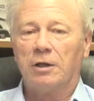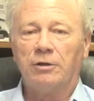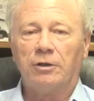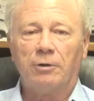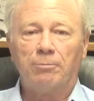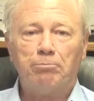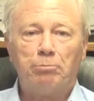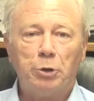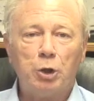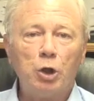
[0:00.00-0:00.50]
the
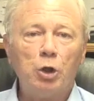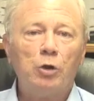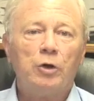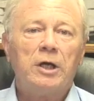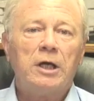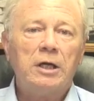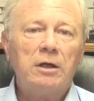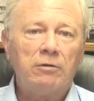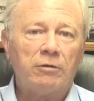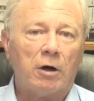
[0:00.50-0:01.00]

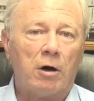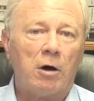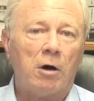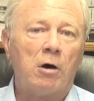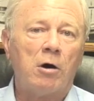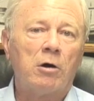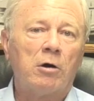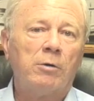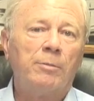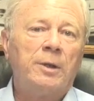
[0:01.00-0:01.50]
beauty, the
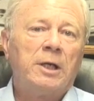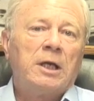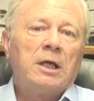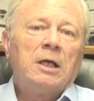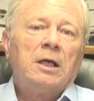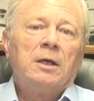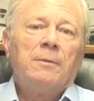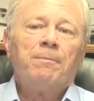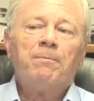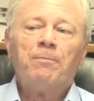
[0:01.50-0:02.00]
harmony,